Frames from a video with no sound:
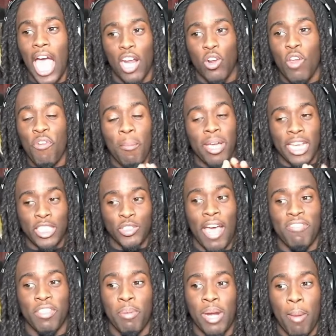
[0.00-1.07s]
I don't know if I'm gonna get
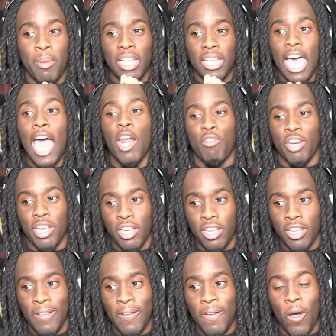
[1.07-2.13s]
drafted, but I'm in the lottery.
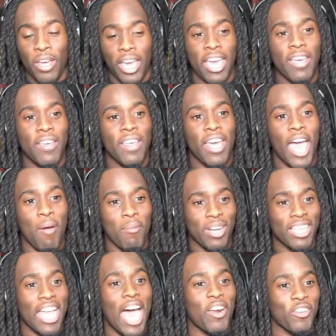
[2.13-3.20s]
Okay, I'm in the
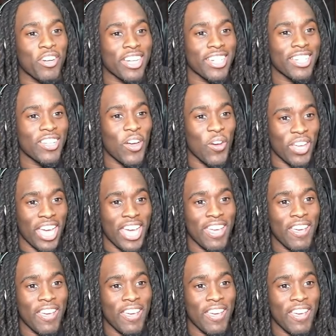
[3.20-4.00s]
lottery. Okay.